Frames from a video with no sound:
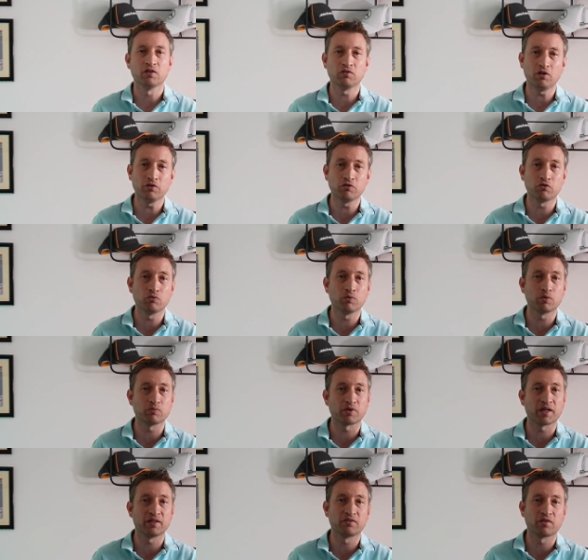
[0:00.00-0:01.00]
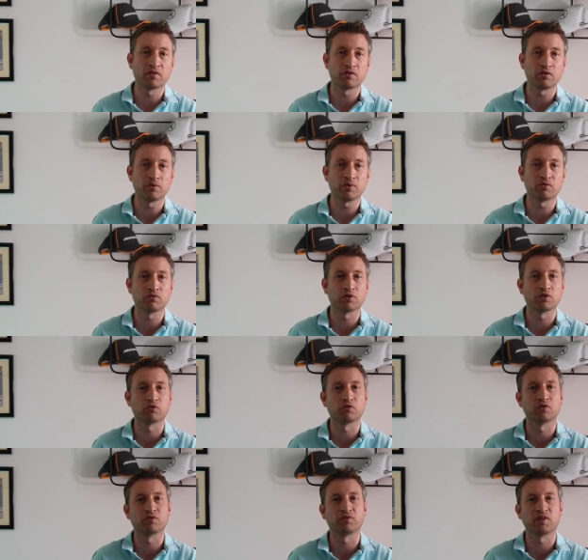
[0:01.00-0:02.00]
as long as you upgrade to the newest
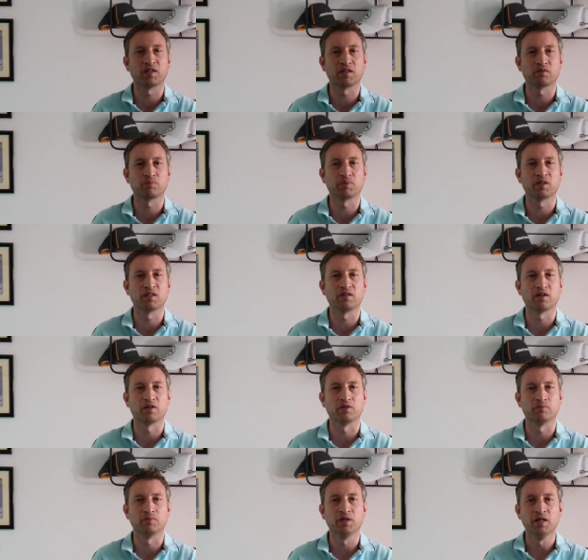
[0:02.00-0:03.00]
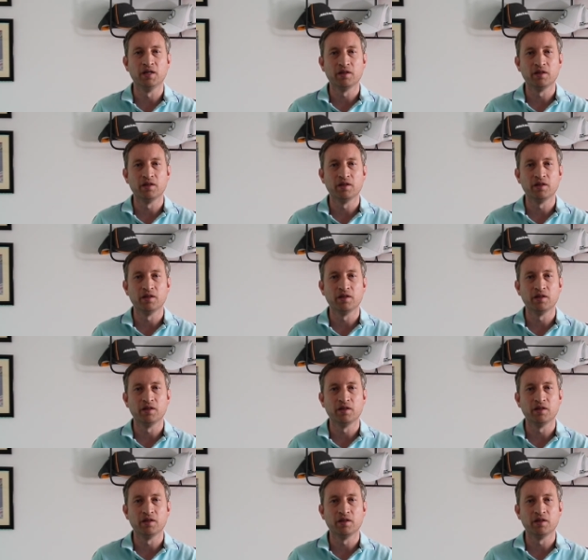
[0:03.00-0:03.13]
version of ESPHome.